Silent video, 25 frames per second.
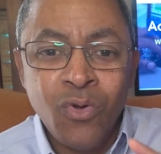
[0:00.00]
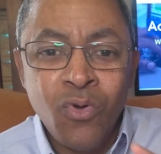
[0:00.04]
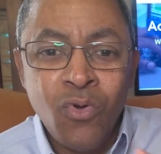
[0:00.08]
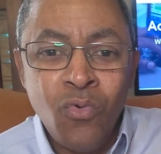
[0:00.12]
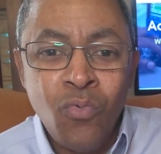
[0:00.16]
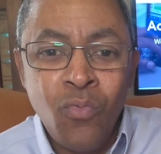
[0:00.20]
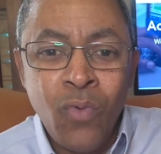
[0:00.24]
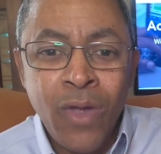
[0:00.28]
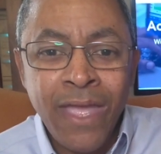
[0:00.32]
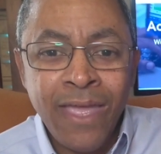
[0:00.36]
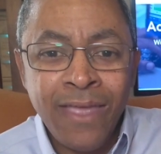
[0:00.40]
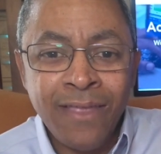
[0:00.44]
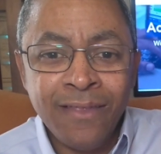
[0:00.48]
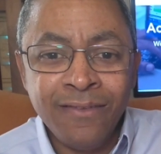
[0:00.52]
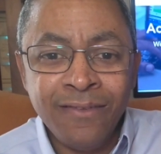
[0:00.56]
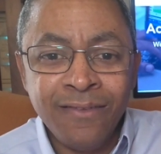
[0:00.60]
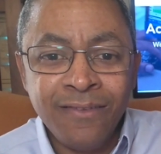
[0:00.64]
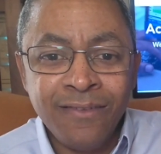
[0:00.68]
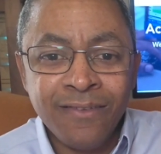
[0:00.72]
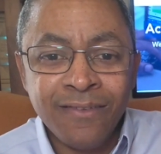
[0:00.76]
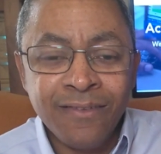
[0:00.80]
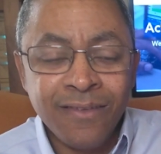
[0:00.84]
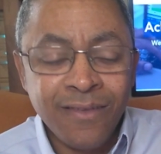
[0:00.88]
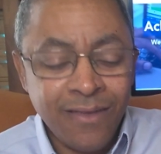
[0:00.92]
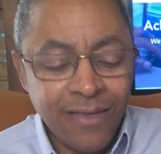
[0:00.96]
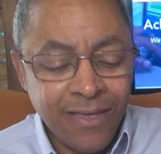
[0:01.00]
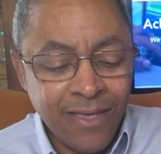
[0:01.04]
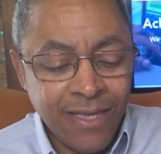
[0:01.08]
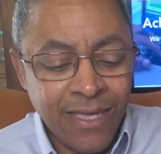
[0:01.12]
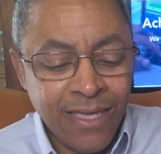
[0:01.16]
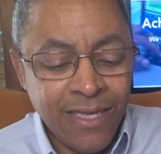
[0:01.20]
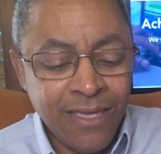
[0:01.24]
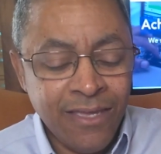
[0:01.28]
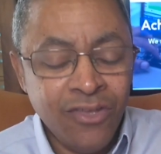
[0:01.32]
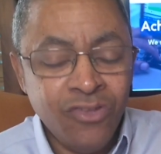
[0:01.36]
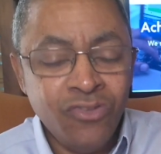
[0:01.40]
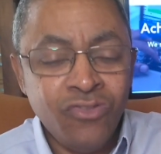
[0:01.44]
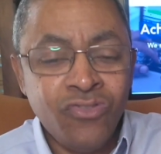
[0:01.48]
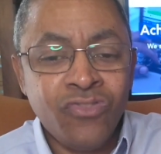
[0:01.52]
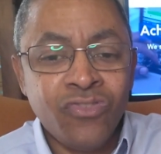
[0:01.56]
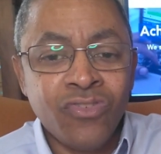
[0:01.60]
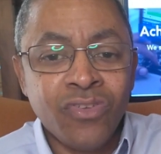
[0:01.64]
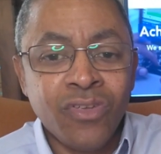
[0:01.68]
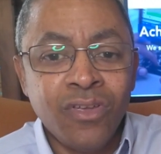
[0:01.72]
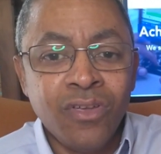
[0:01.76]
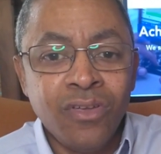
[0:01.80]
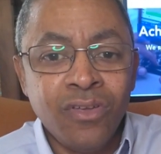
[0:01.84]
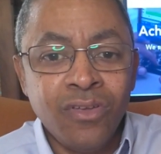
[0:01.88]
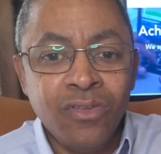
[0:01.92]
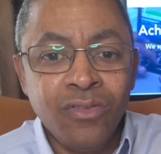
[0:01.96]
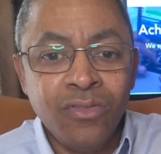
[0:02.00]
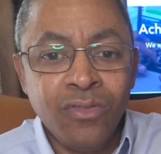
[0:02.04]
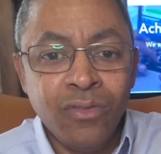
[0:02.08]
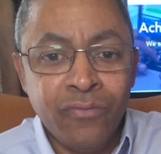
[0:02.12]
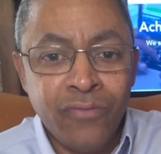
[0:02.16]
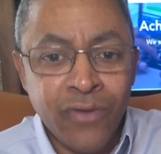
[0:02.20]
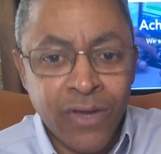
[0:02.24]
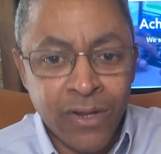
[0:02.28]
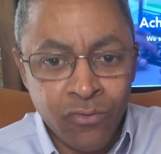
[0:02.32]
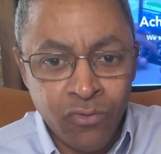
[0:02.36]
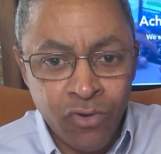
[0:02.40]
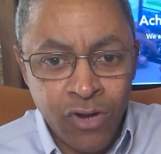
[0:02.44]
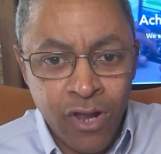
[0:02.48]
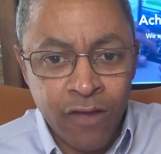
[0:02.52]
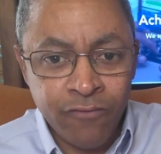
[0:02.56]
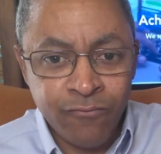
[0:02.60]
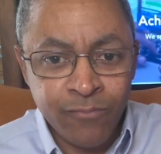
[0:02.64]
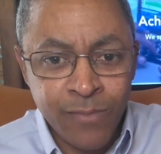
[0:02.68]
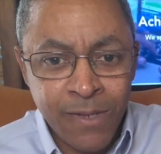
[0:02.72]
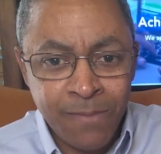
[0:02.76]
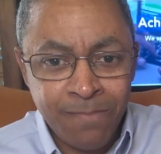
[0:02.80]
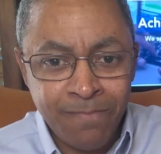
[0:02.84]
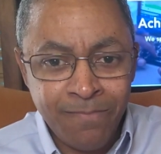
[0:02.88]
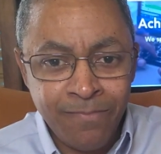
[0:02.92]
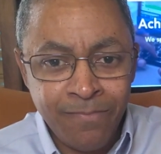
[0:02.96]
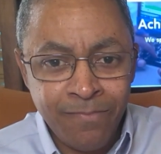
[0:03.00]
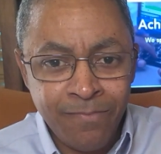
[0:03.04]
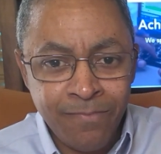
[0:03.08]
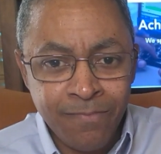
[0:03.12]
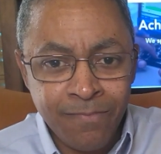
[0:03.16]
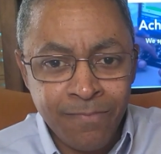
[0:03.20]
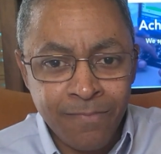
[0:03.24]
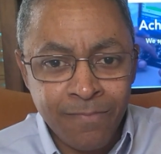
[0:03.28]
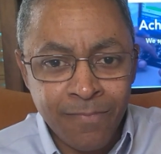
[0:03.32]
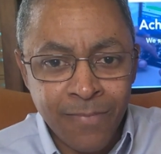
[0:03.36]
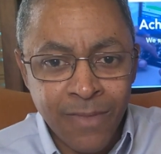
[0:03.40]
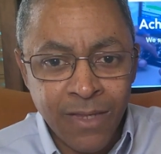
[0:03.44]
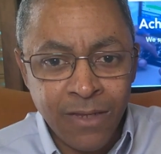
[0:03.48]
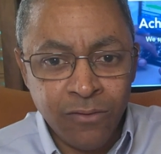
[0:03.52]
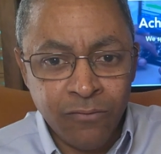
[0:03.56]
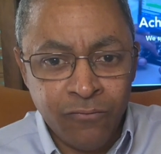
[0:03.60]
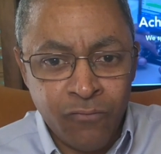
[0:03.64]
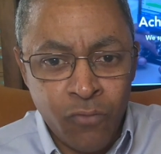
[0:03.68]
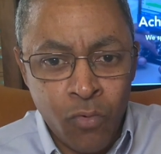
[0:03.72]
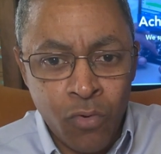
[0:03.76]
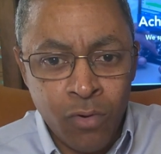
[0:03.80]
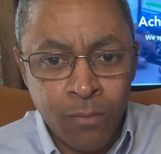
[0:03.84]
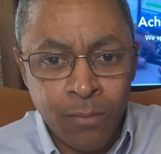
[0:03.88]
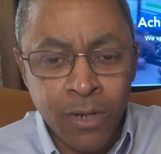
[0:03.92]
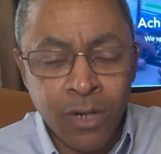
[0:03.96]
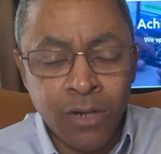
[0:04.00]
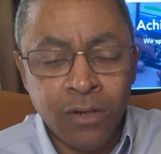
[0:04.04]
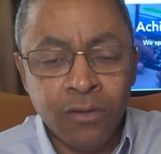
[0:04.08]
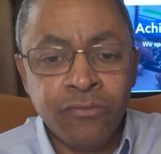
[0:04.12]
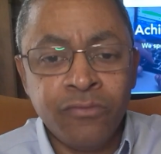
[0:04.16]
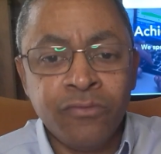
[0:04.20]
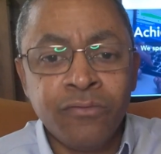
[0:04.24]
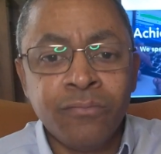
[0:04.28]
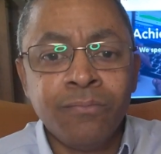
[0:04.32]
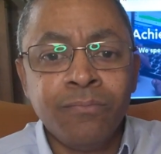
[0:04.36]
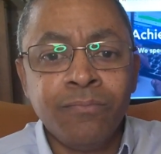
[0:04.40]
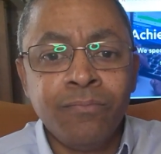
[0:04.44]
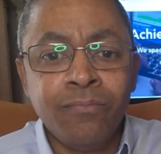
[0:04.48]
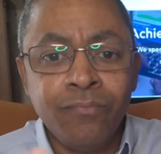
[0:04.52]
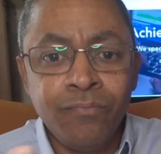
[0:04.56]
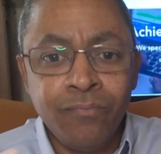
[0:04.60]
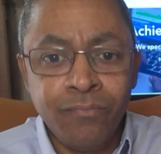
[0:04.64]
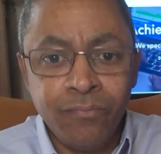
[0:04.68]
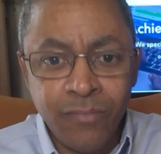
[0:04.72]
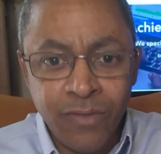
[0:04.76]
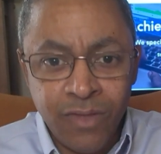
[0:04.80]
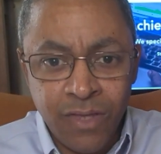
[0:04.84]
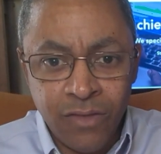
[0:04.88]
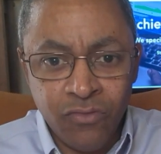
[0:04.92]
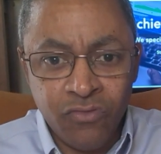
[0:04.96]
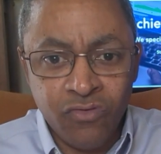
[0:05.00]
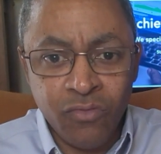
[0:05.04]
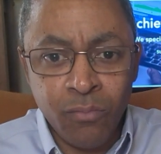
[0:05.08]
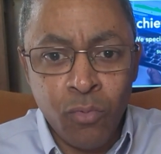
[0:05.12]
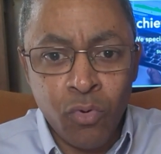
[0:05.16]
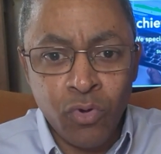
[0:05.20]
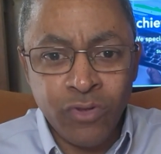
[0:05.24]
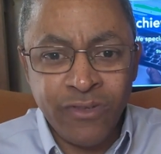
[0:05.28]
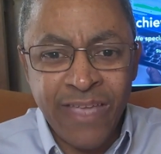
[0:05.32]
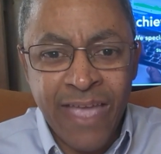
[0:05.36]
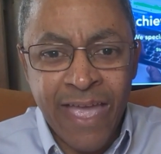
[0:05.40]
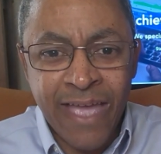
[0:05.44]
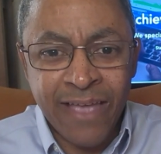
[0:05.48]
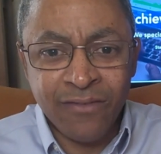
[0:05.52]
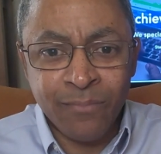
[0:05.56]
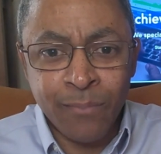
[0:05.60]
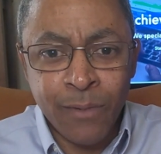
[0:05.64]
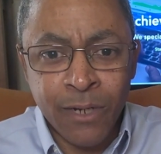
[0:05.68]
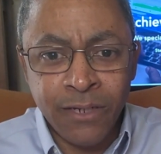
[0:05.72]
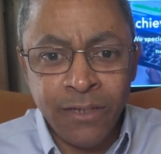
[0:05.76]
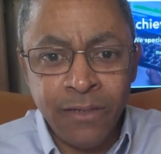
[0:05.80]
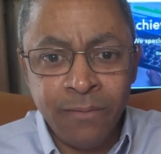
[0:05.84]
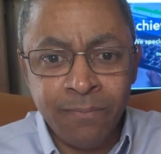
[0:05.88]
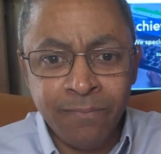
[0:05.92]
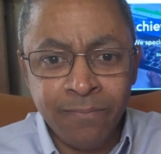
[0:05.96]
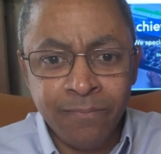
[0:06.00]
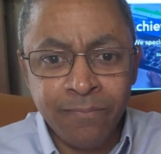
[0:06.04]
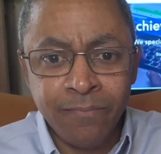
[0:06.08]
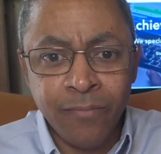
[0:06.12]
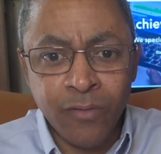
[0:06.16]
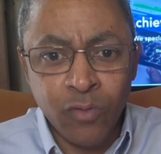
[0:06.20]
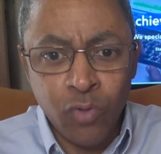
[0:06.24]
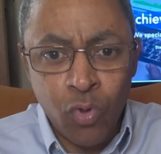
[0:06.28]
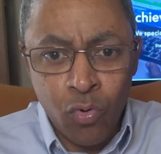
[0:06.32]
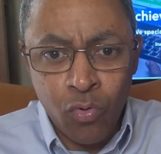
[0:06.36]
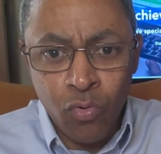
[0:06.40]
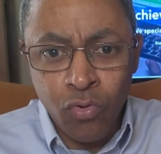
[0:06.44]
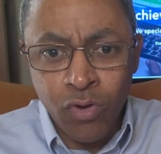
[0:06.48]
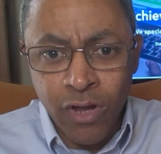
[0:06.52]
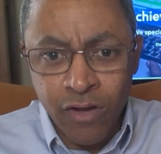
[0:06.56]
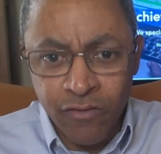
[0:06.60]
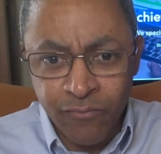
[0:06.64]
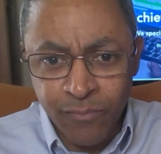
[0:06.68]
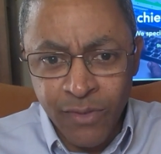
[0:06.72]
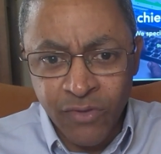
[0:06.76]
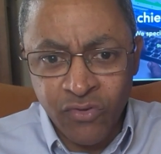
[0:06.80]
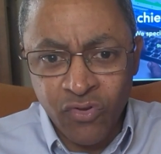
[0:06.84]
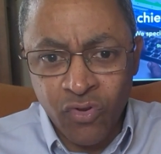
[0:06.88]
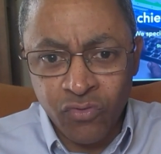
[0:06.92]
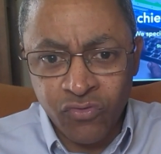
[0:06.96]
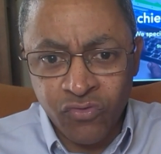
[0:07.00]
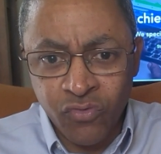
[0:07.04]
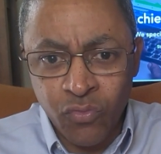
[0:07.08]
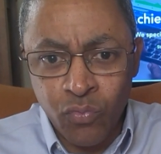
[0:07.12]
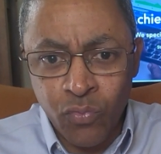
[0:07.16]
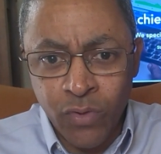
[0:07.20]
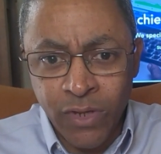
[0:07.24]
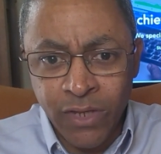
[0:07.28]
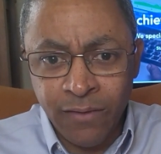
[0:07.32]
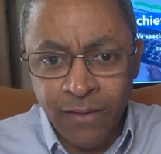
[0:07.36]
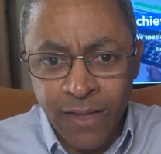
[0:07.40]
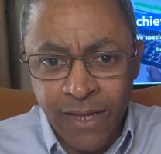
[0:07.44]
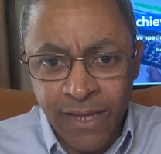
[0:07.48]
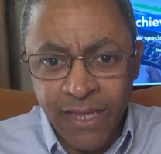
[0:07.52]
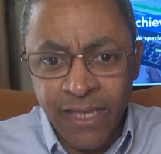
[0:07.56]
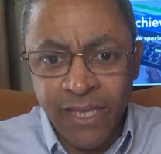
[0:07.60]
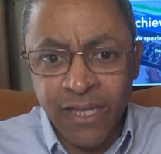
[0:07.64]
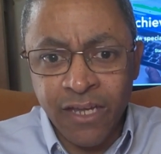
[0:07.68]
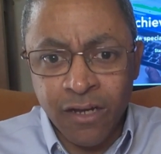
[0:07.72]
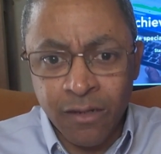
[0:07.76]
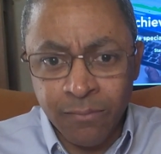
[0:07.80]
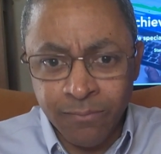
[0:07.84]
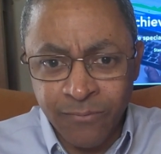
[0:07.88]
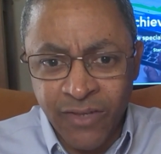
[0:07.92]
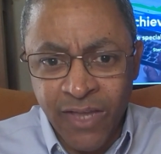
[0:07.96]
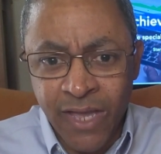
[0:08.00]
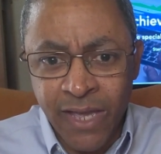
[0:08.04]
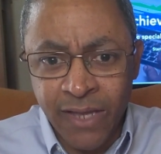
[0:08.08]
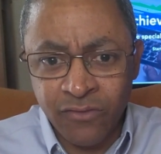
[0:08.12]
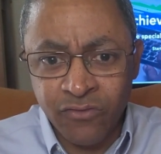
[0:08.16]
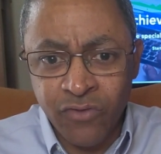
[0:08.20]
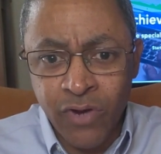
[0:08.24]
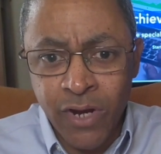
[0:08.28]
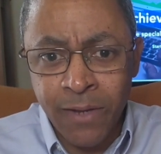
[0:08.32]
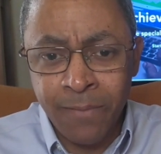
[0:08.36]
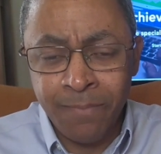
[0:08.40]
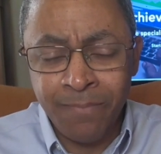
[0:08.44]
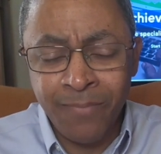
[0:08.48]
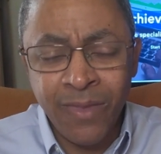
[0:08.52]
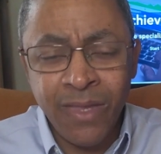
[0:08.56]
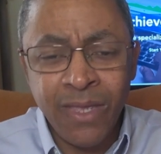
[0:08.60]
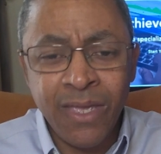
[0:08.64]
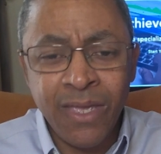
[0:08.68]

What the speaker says: Who wins is the federal government in the form of getting some more tax money. Local governments also win that income tax, right?